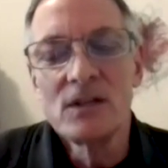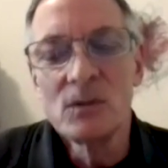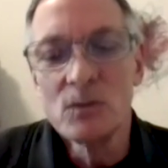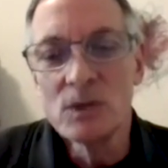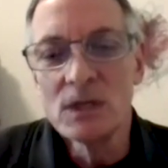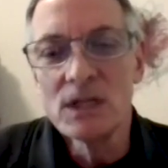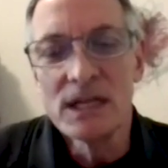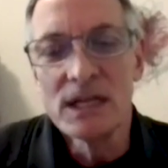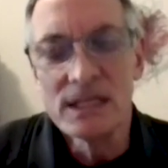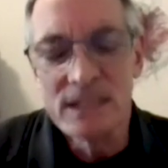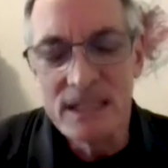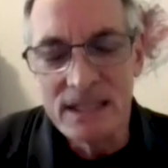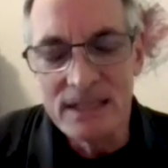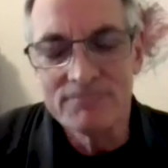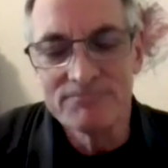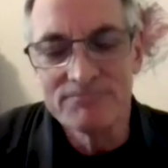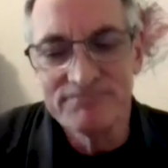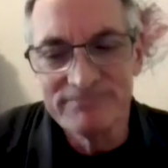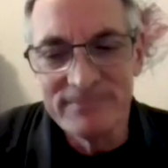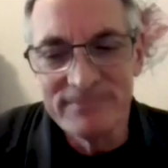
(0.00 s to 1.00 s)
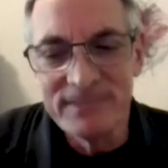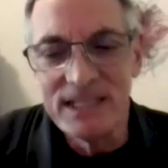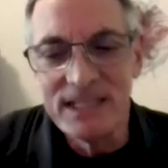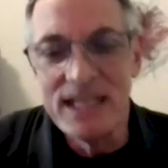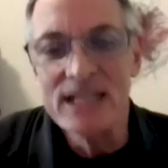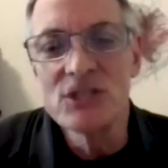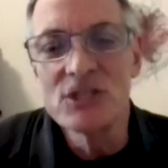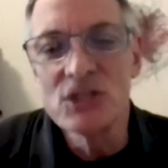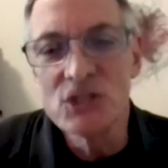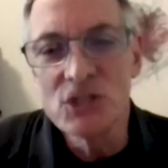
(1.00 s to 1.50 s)
You realize that
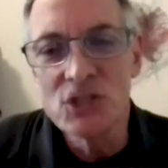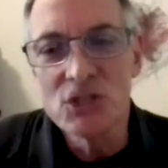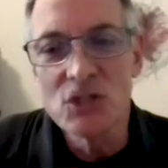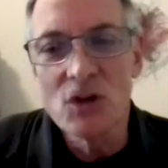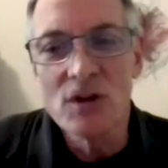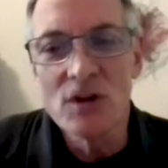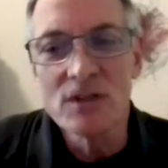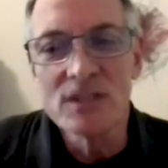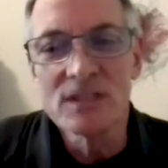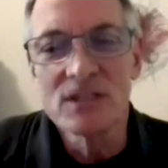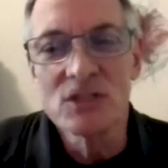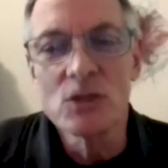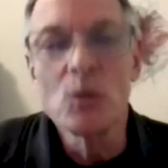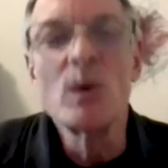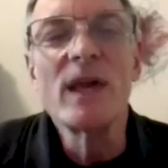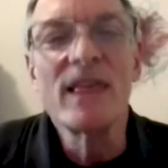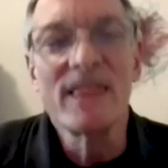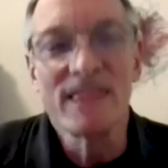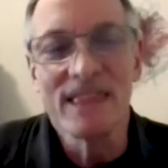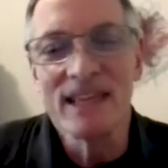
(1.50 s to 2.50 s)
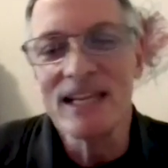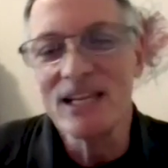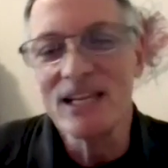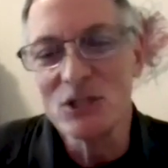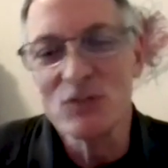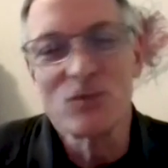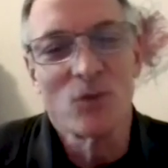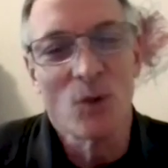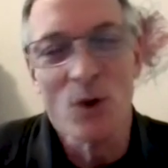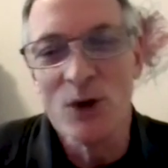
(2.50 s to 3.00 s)
they just start doing
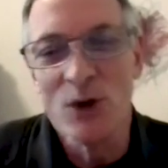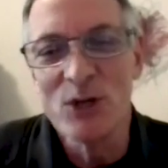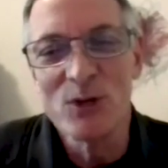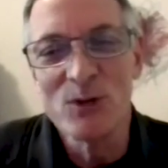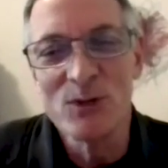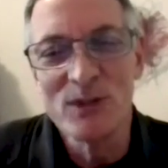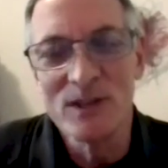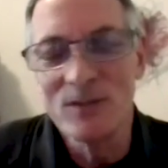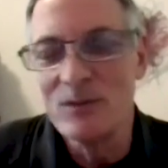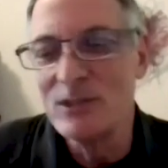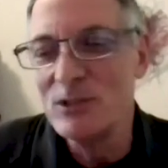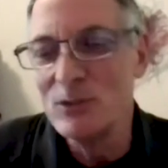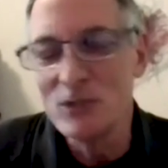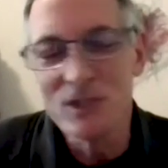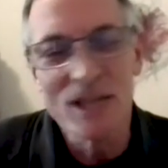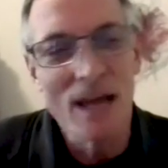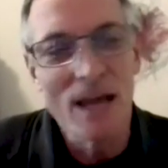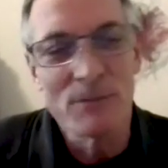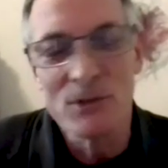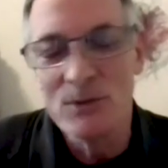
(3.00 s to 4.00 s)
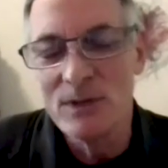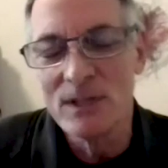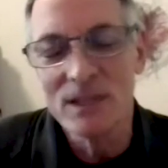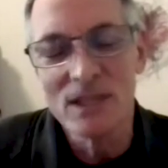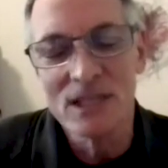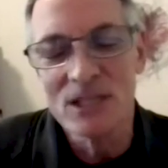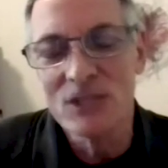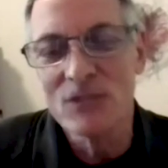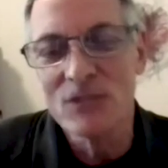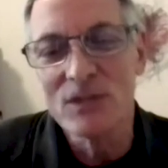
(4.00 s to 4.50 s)
things for you, and when you stop
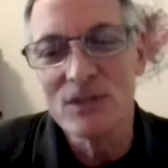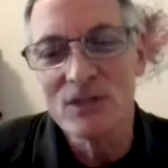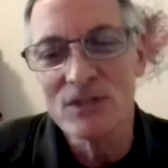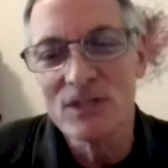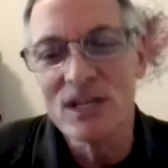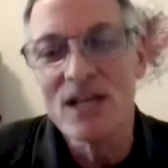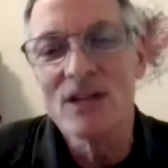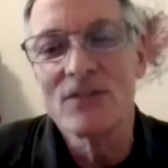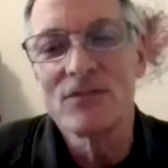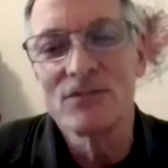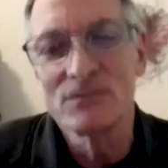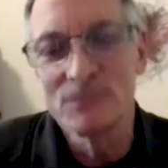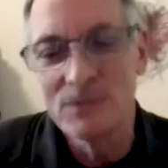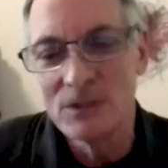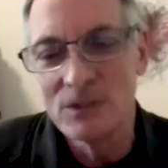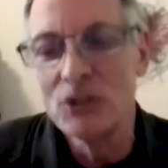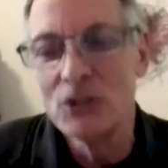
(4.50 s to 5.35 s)
doing things for yourself,